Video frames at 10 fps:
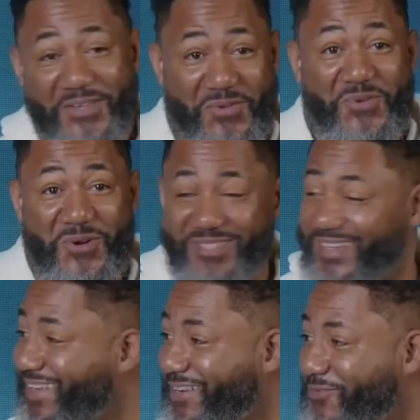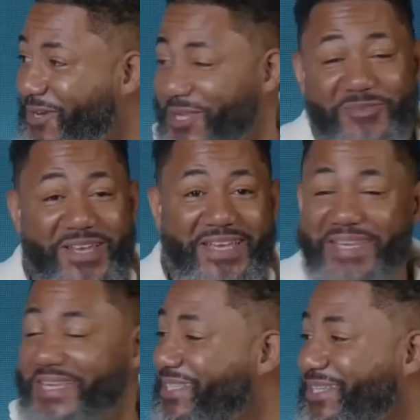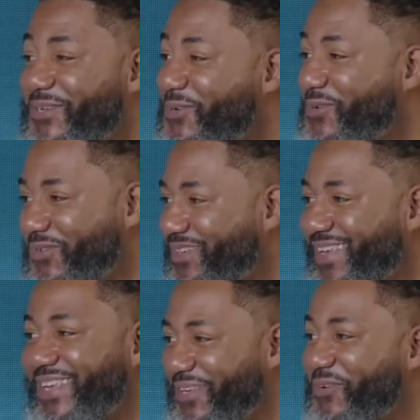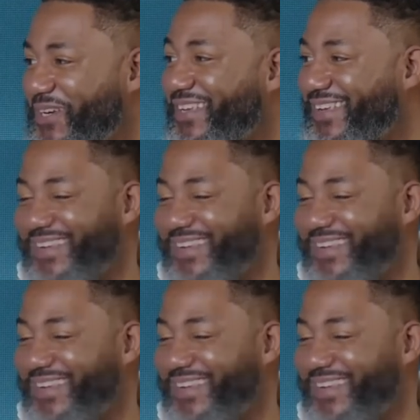You know what I'm saying? Whatever he needs to do, he can do it again.